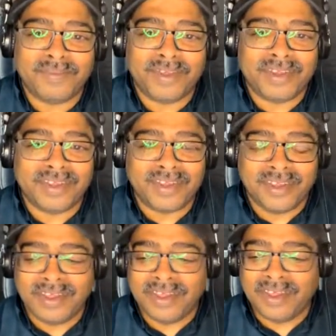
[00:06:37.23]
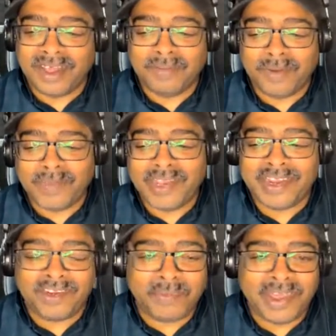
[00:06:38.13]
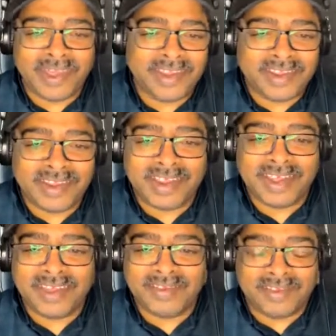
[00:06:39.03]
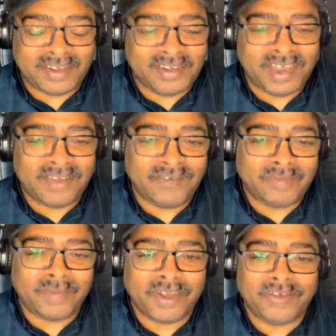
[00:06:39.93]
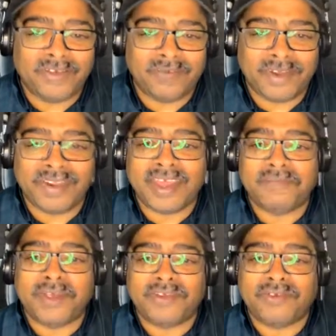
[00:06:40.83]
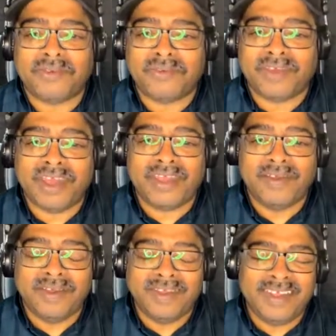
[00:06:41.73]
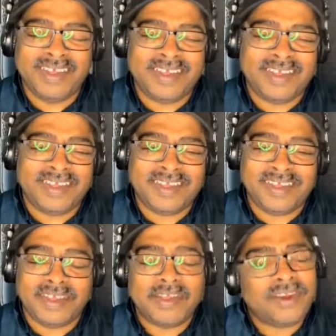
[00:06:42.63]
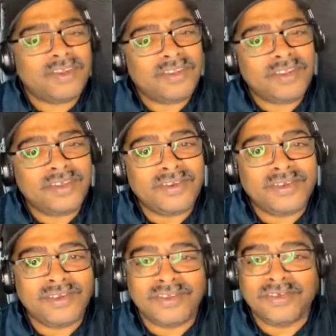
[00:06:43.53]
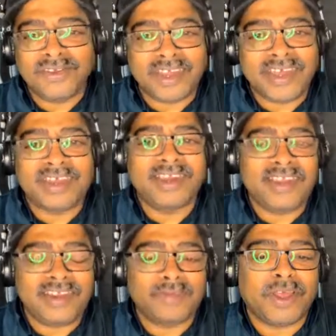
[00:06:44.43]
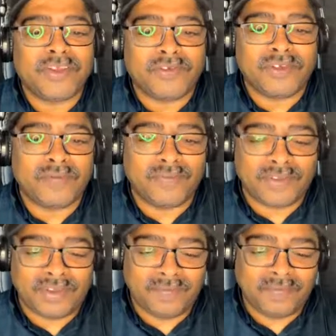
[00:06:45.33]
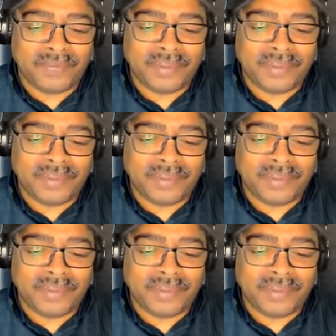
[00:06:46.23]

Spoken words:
I'm gonna make the spaghetti today. It's gonna have some mushrooms. You like mushrooms, right? No, no, no. You'll like these mushrooms.